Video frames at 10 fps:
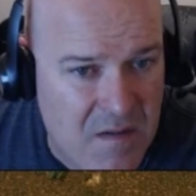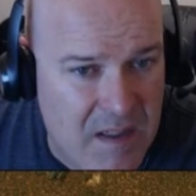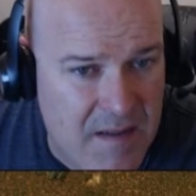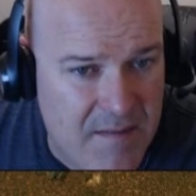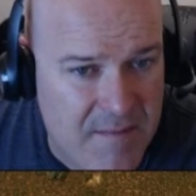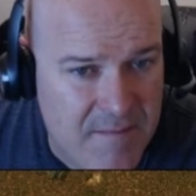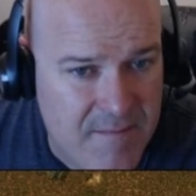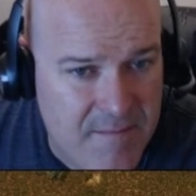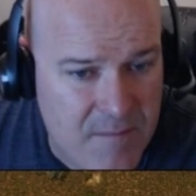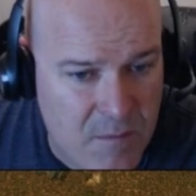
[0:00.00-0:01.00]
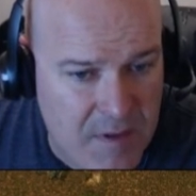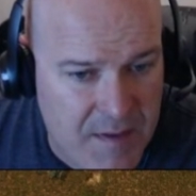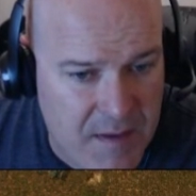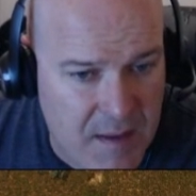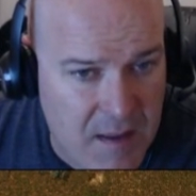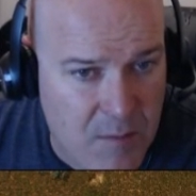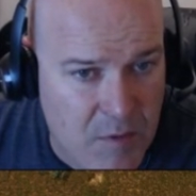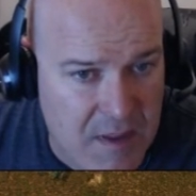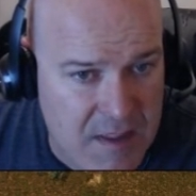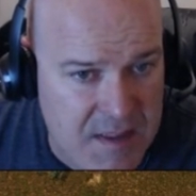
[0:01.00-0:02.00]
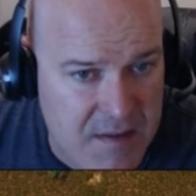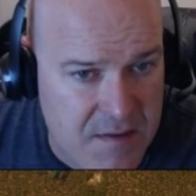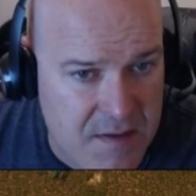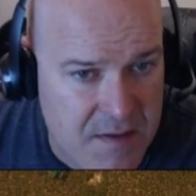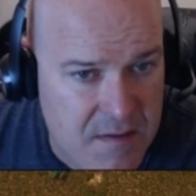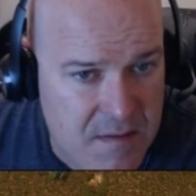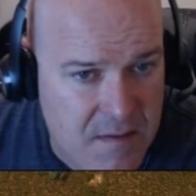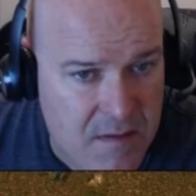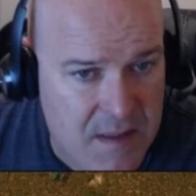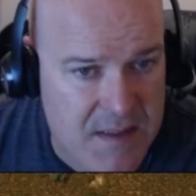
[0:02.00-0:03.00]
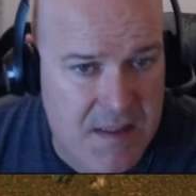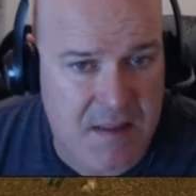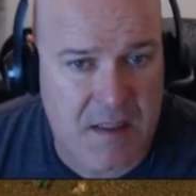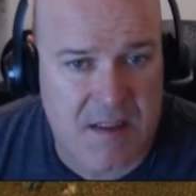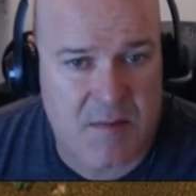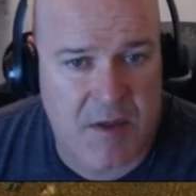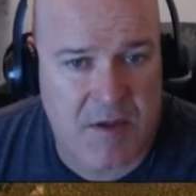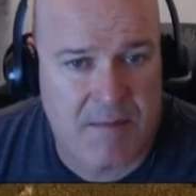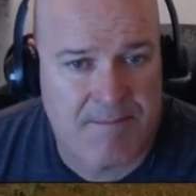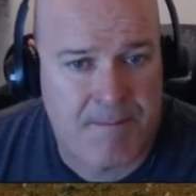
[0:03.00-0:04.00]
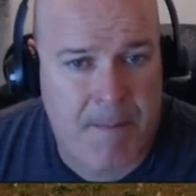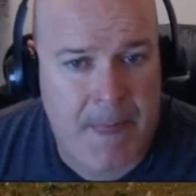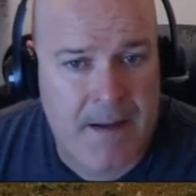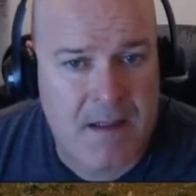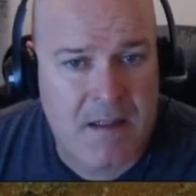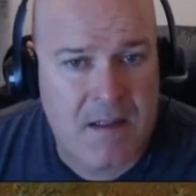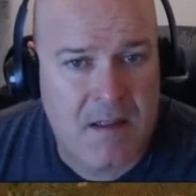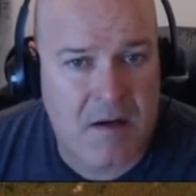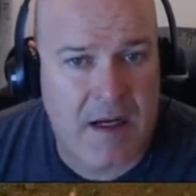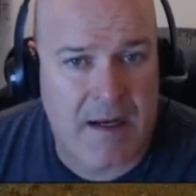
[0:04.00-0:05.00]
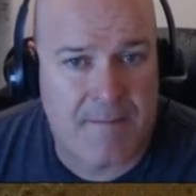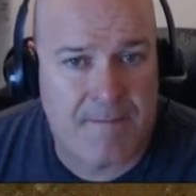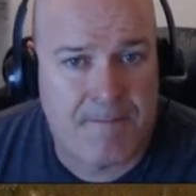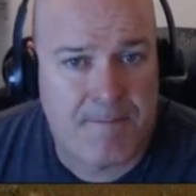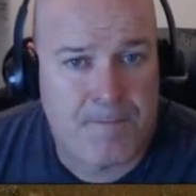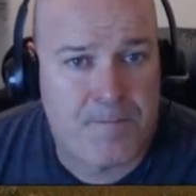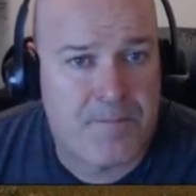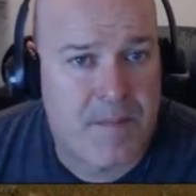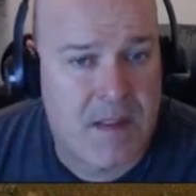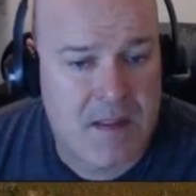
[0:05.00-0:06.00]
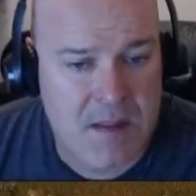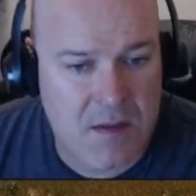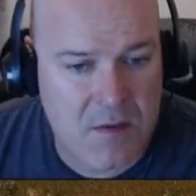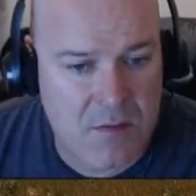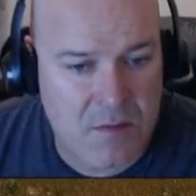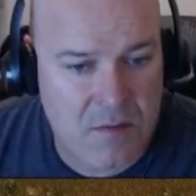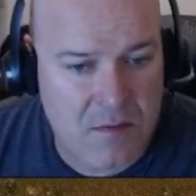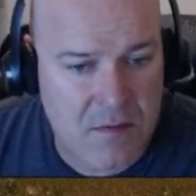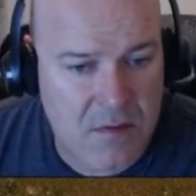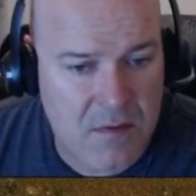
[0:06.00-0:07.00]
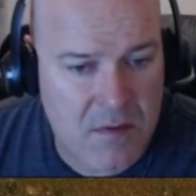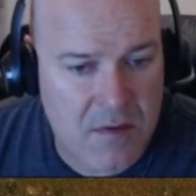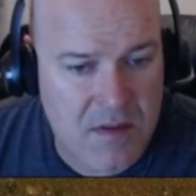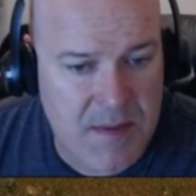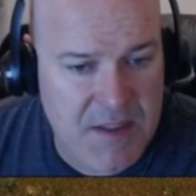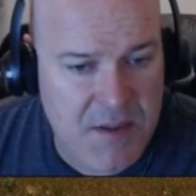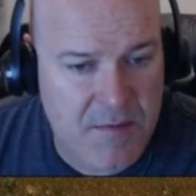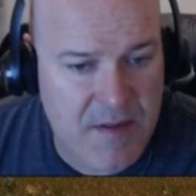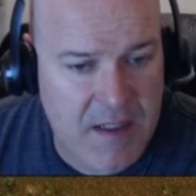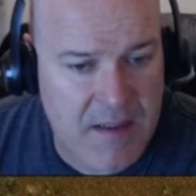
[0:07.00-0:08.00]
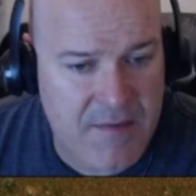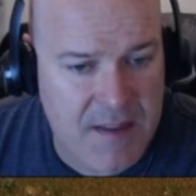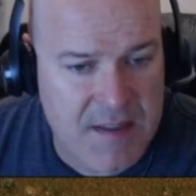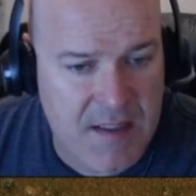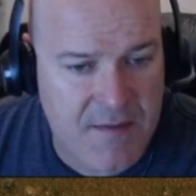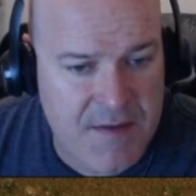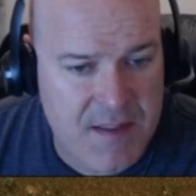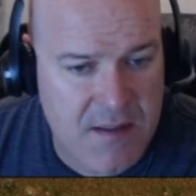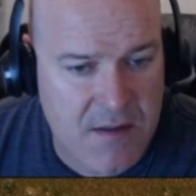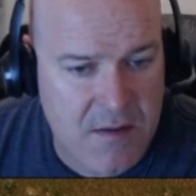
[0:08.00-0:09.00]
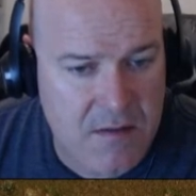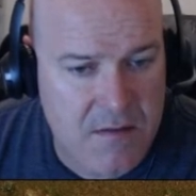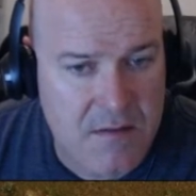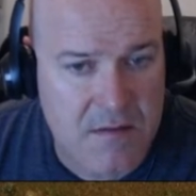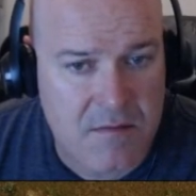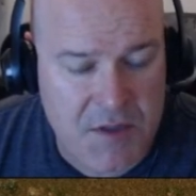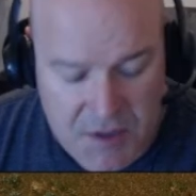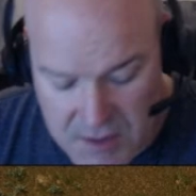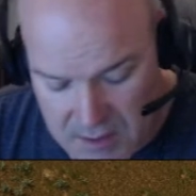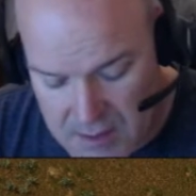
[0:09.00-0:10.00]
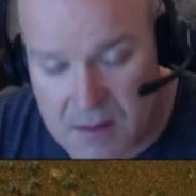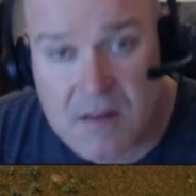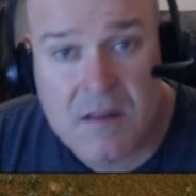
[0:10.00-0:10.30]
Right? With one of these dudes. Is this customary? Alright. So, let's make sure we've got enough of this stuff still. Should.